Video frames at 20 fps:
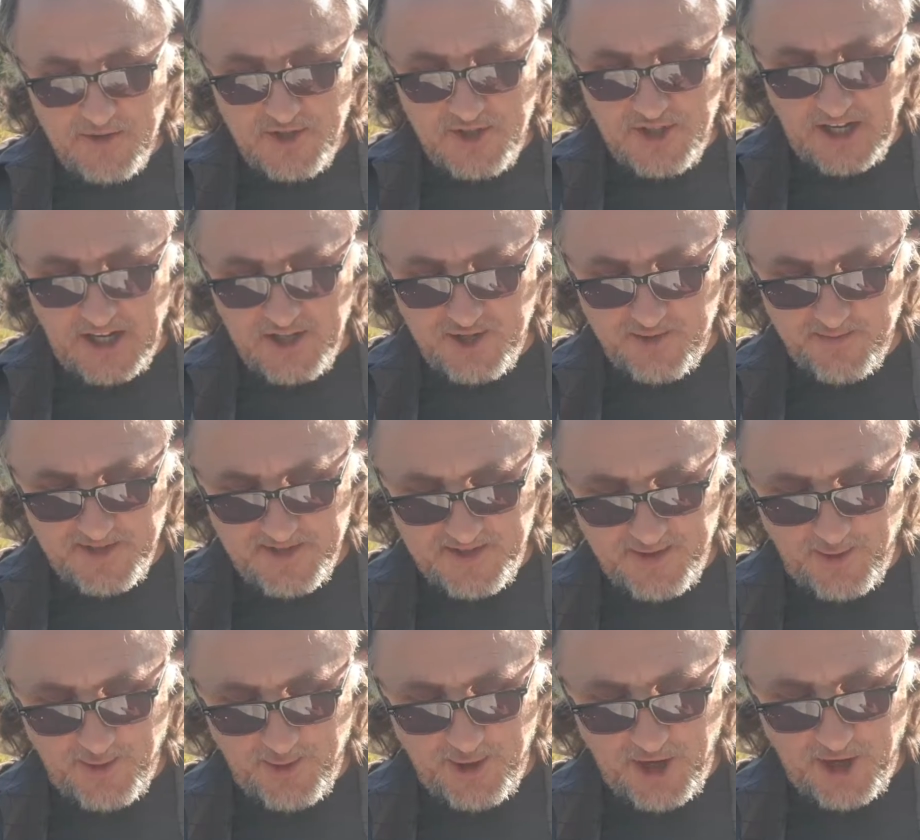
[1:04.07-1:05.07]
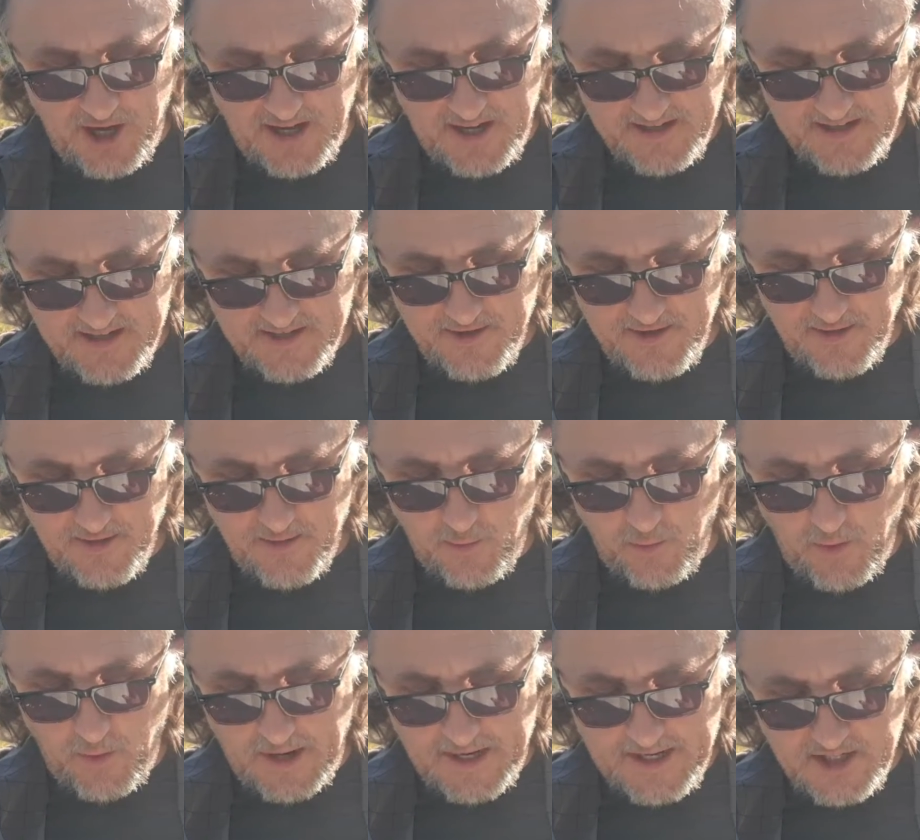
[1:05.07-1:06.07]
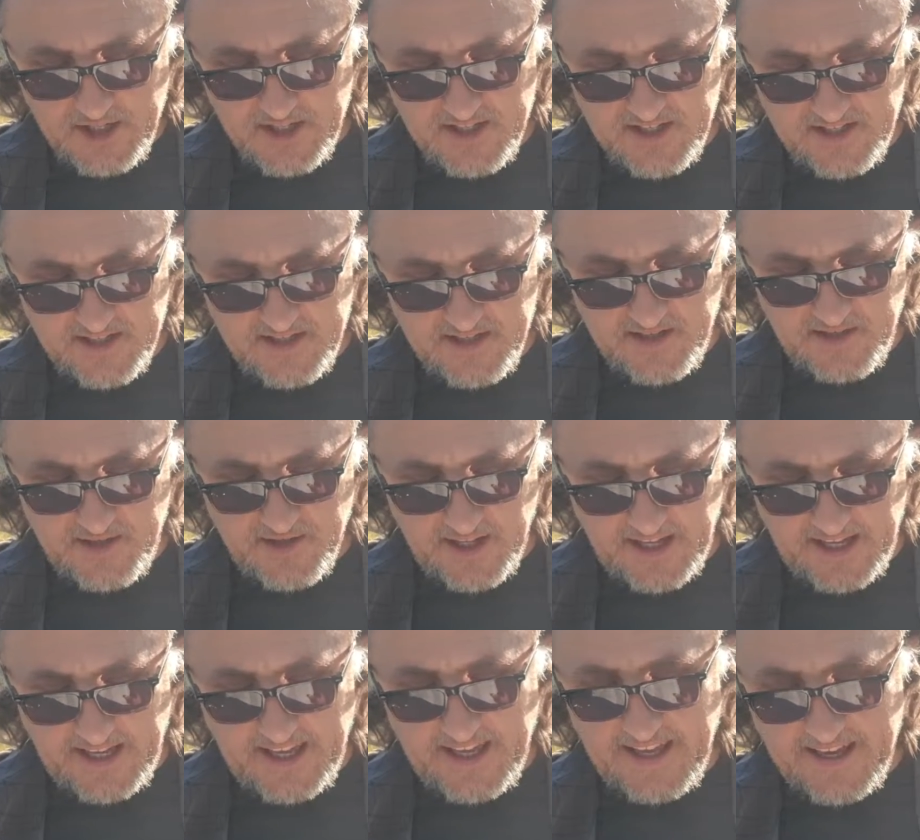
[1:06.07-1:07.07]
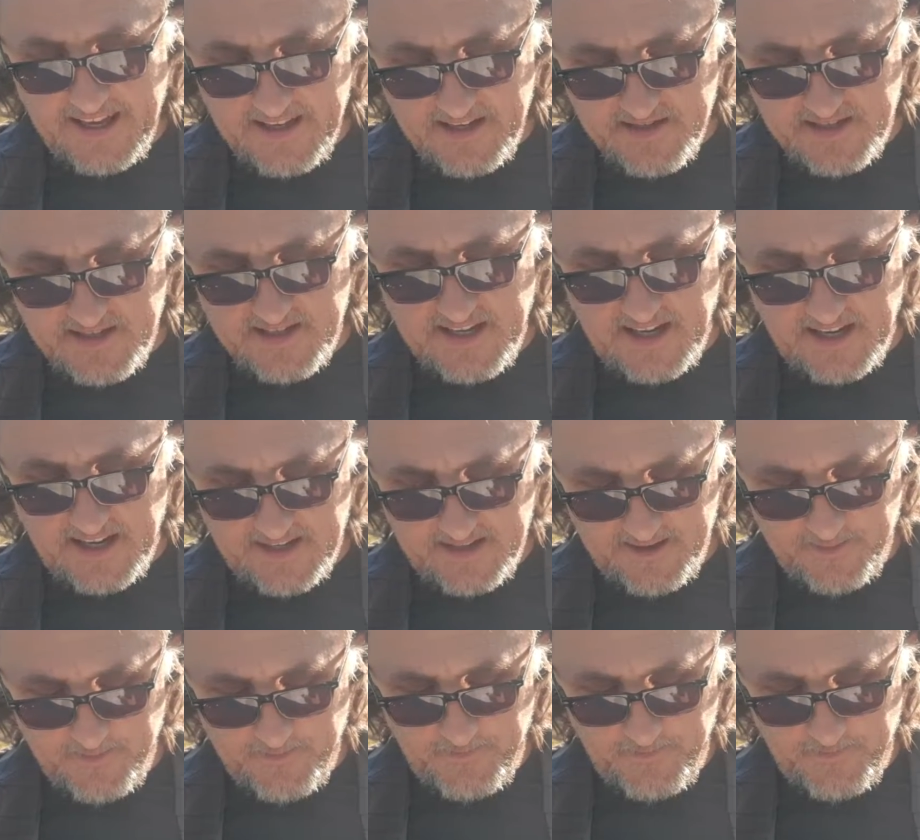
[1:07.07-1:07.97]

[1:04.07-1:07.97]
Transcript: judgments, O God, and your righteousness to the king's son.